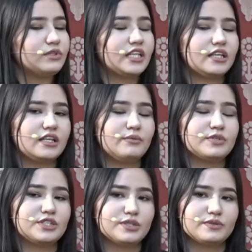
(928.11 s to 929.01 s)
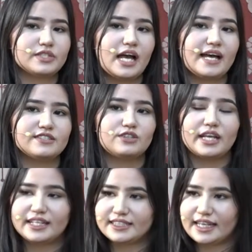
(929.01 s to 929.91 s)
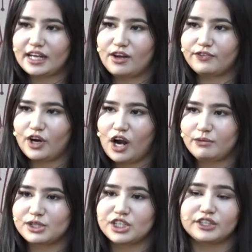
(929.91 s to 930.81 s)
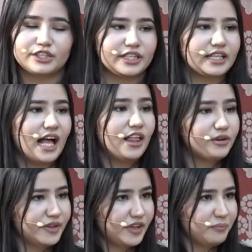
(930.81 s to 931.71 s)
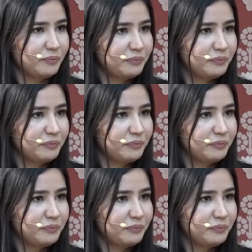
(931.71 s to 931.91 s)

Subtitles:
it was used as training data for our machine learning algorithm.